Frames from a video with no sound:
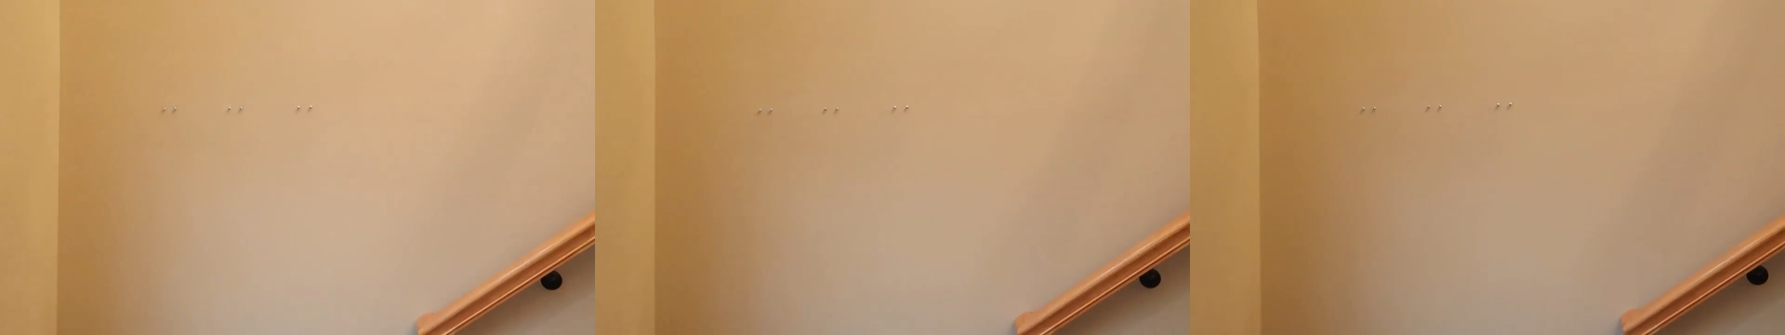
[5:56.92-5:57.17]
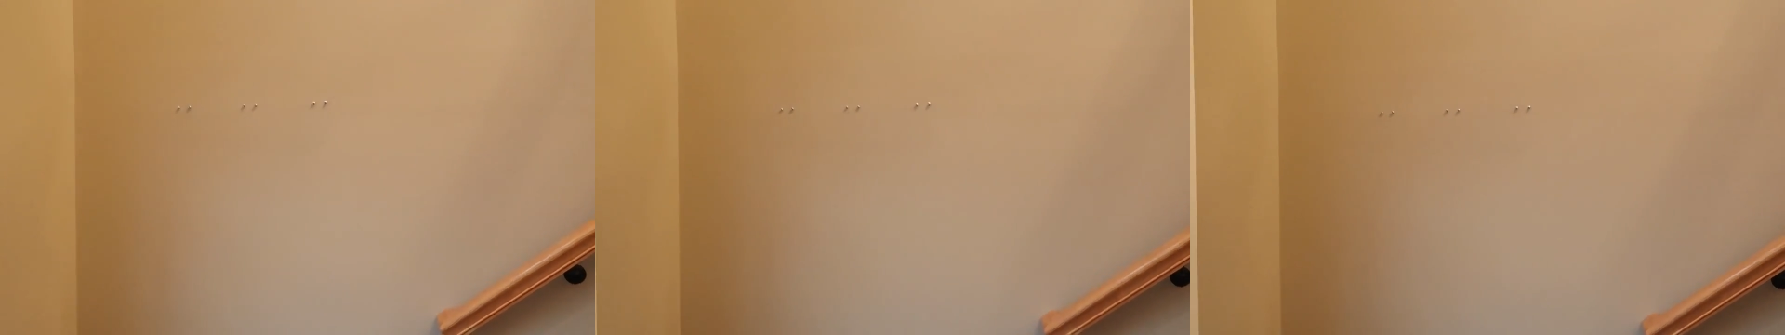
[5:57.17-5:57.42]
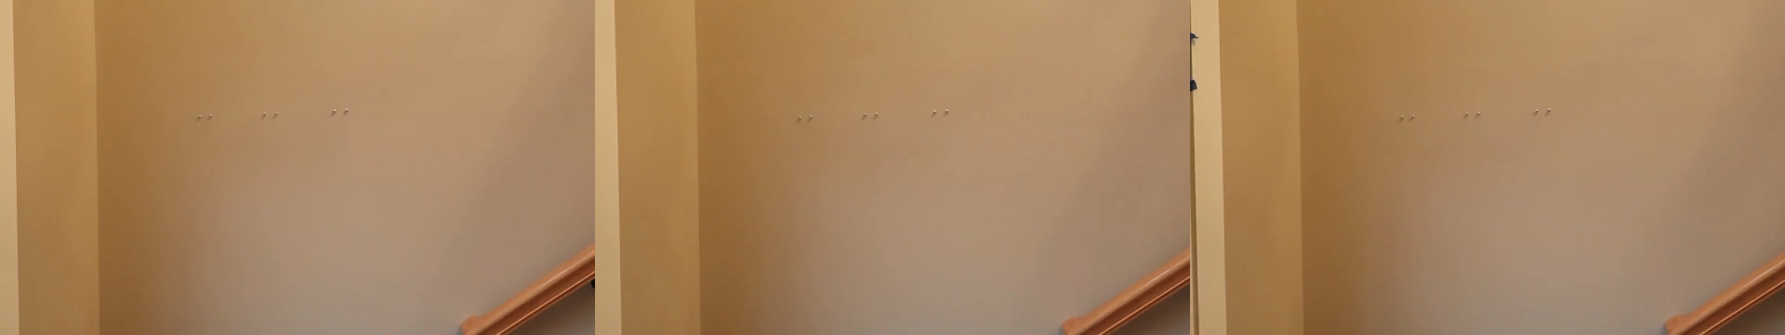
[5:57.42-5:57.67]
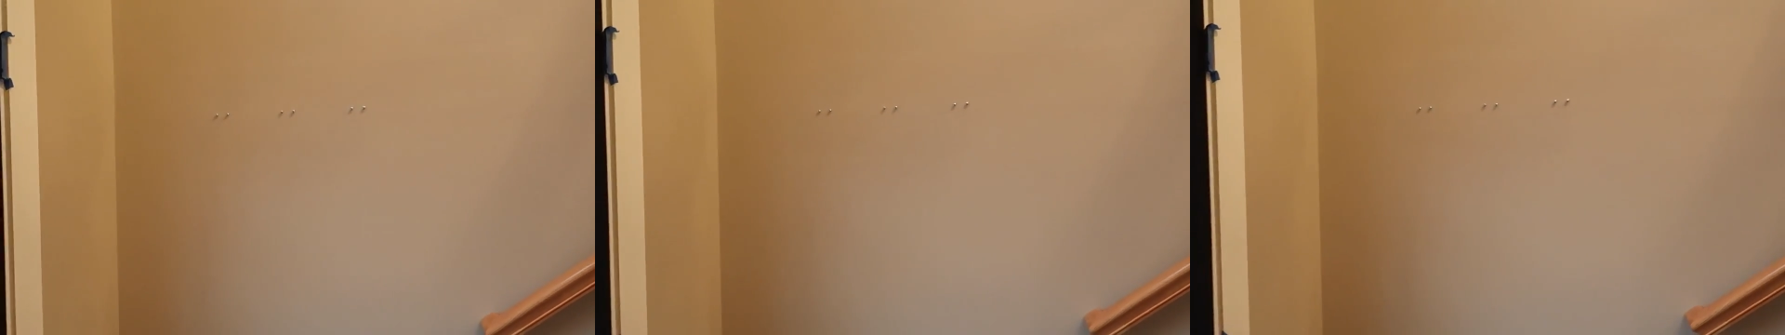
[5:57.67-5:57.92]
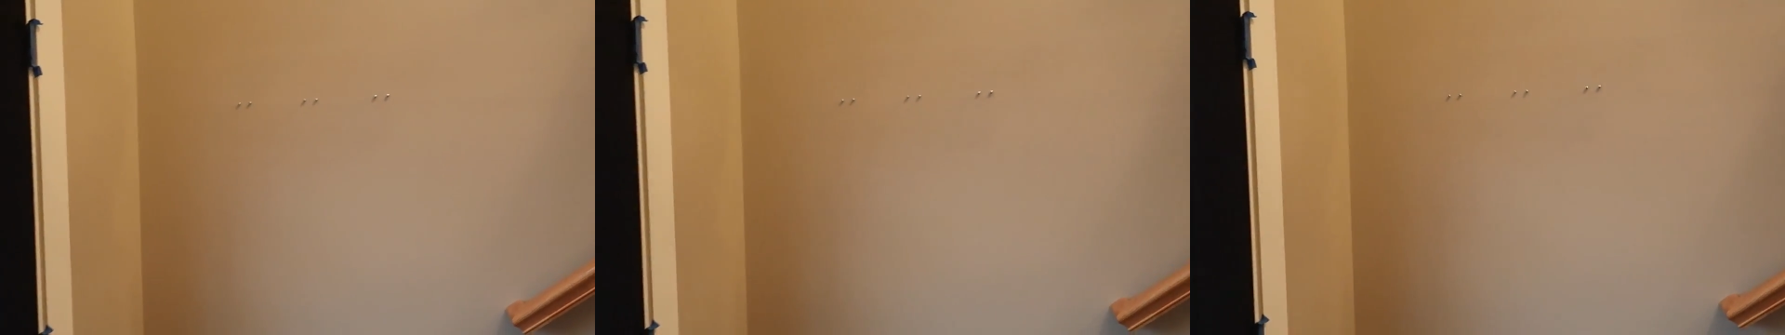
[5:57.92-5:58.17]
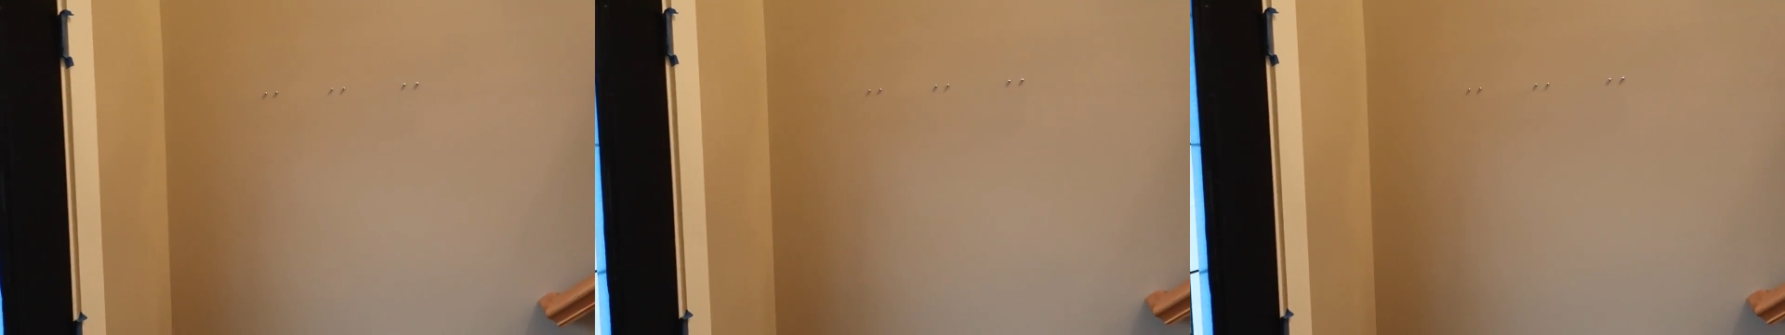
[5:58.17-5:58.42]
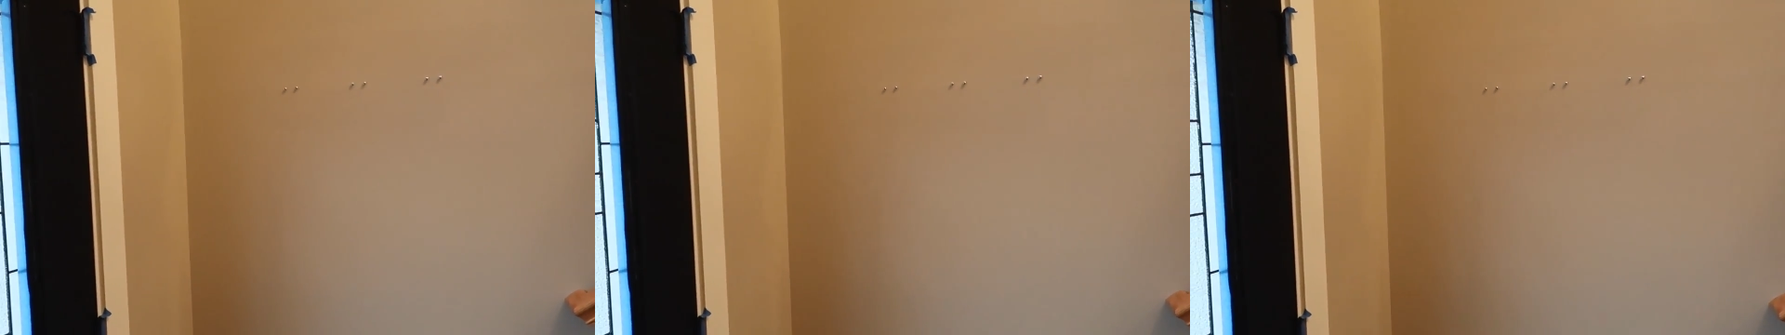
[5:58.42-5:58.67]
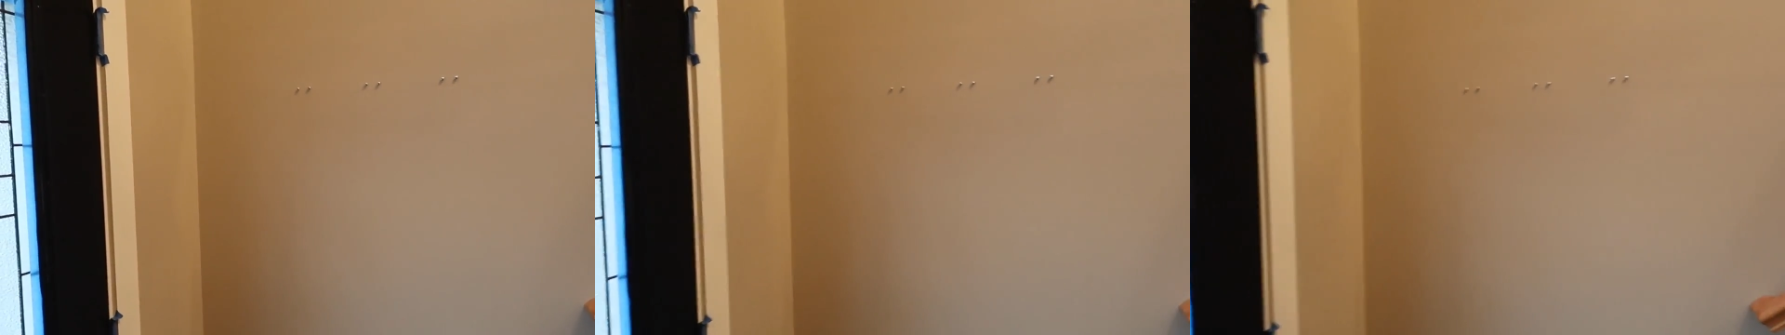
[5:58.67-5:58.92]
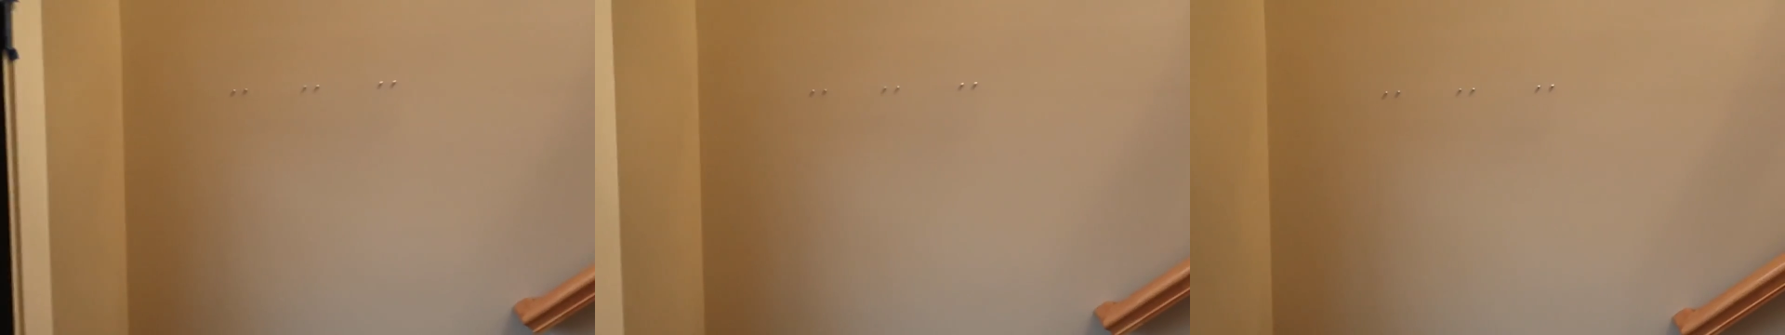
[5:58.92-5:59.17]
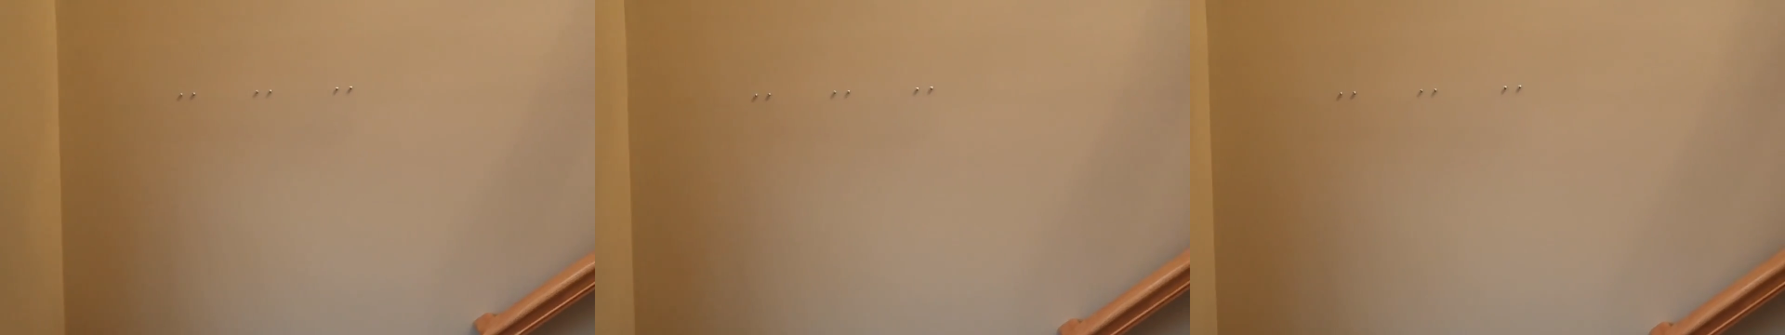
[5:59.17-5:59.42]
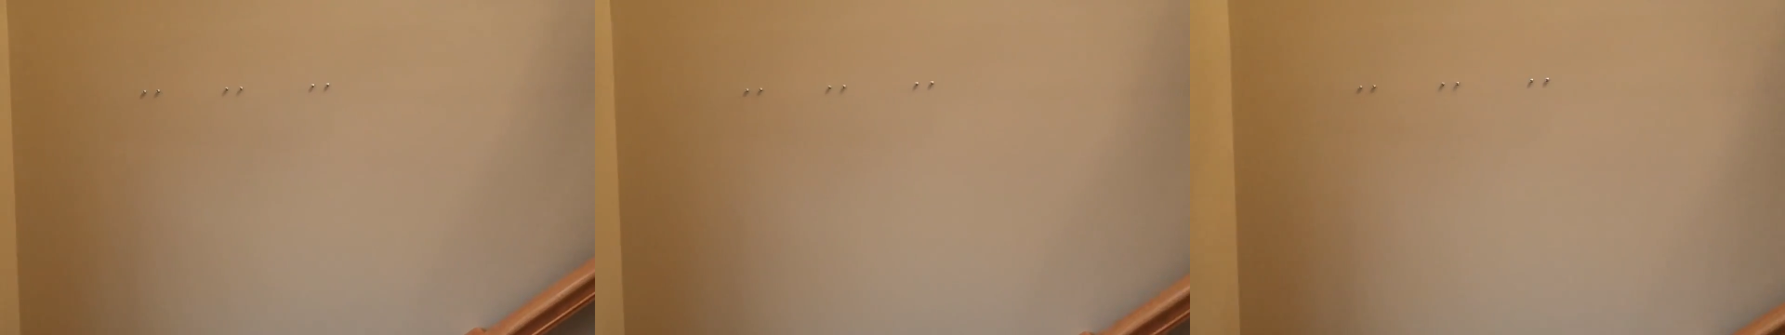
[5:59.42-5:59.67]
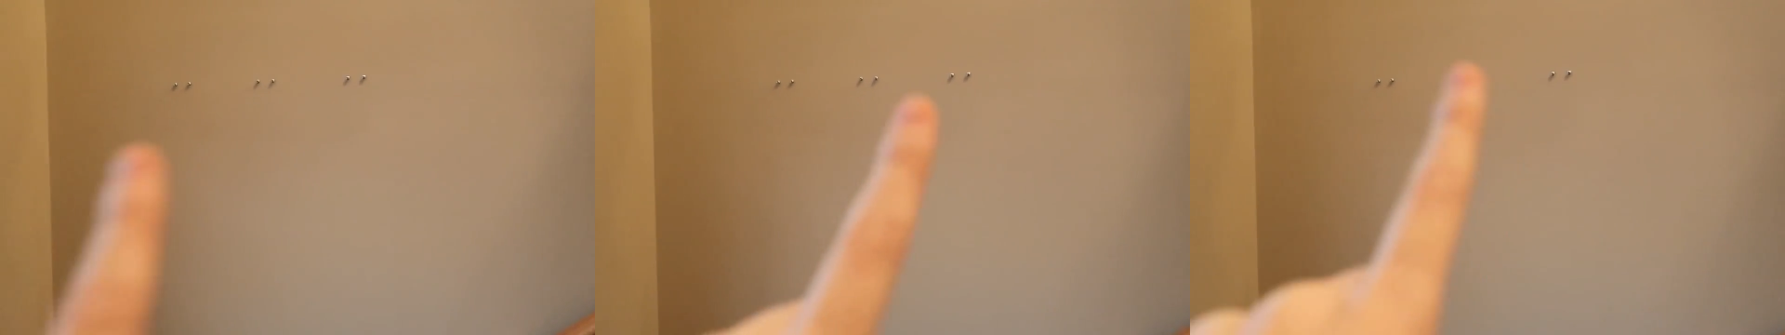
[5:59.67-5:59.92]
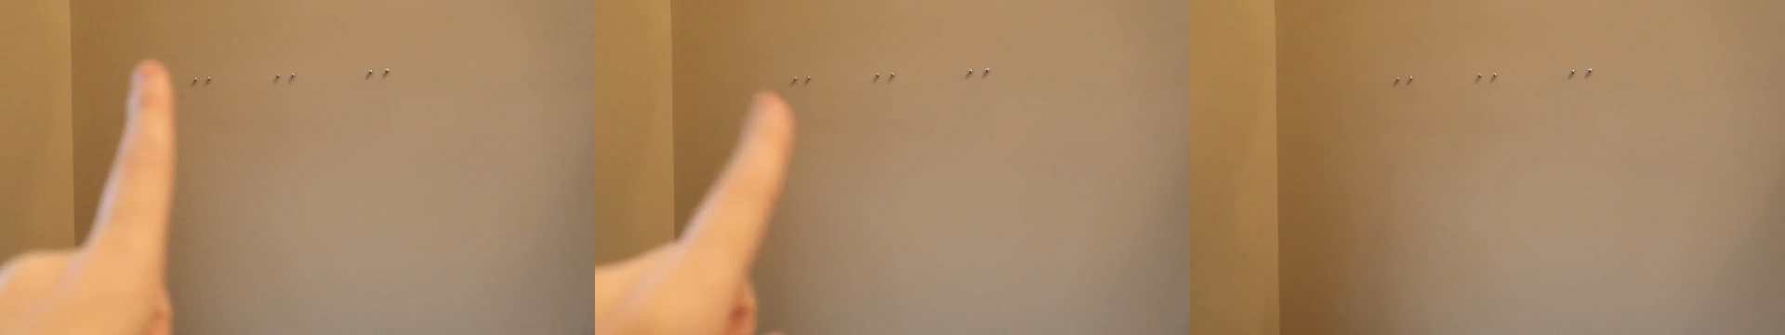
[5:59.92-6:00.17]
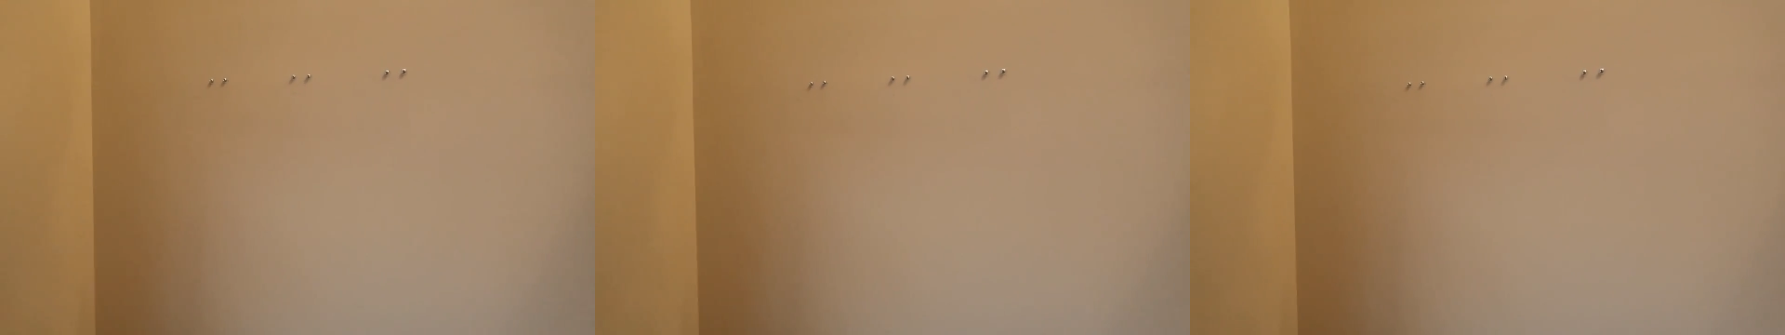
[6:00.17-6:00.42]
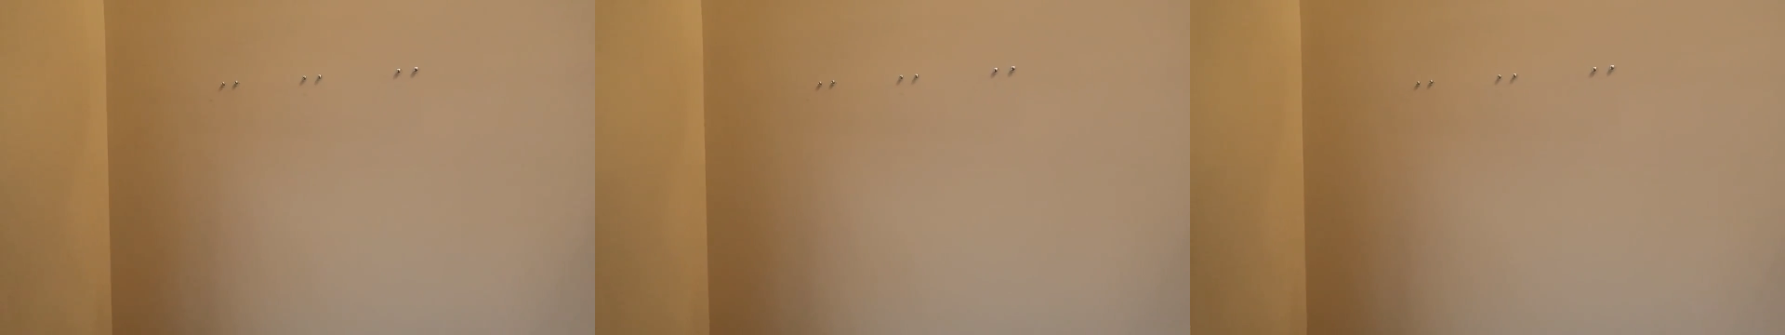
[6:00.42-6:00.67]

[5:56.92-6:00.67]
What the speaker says: (no speaker visible)